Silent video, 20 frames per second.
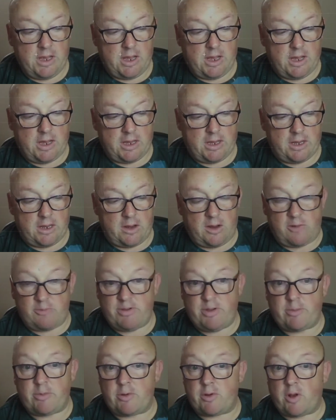A lot of
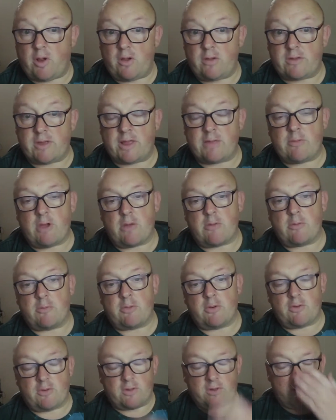people are on holiday at the moment
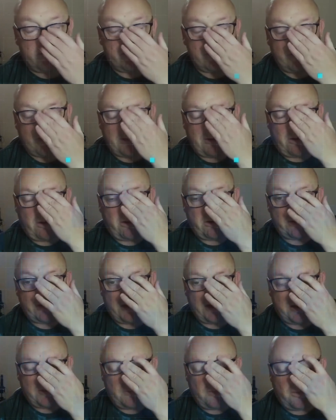because they've got to take the
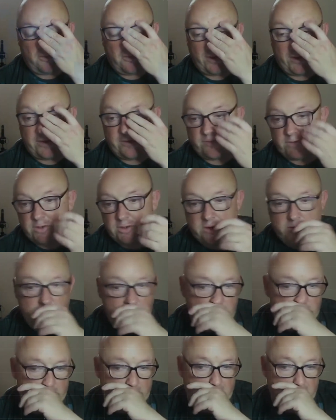holidays before the end of June.
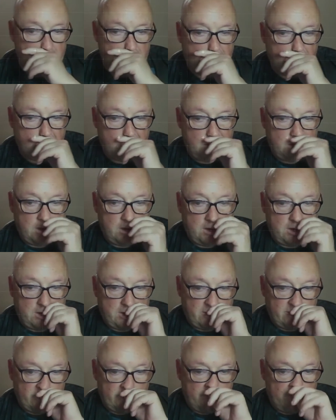
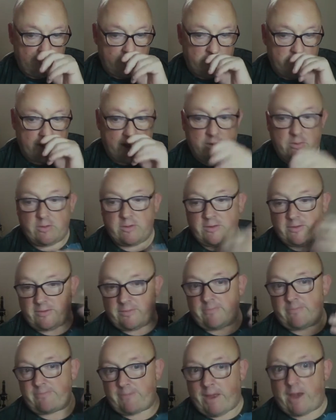Well, now it's
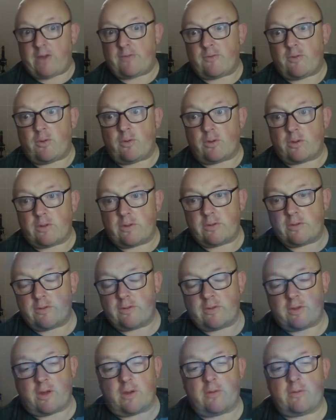end of August,
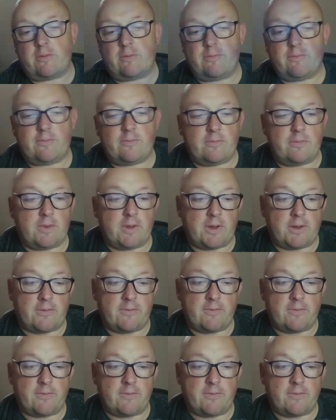so yeah,